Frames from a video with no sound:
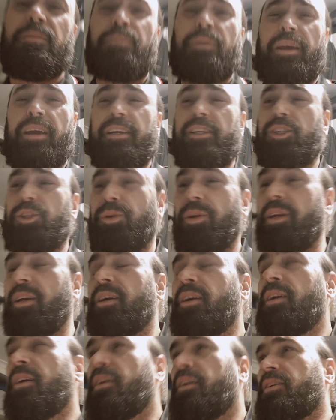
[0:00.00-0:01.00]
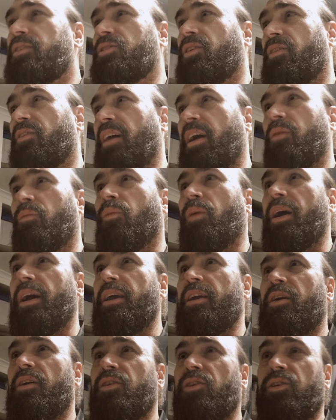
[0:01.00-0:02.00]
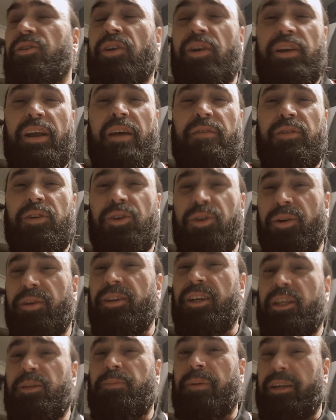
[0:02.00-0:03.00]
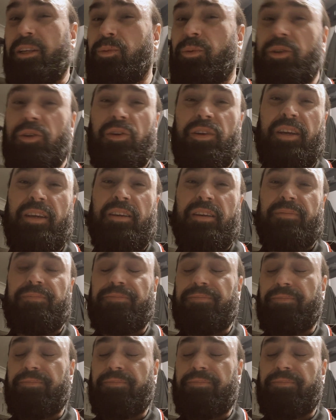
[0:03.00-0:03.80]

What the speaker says: pantry, so that way you don't have a huge expense when you need it.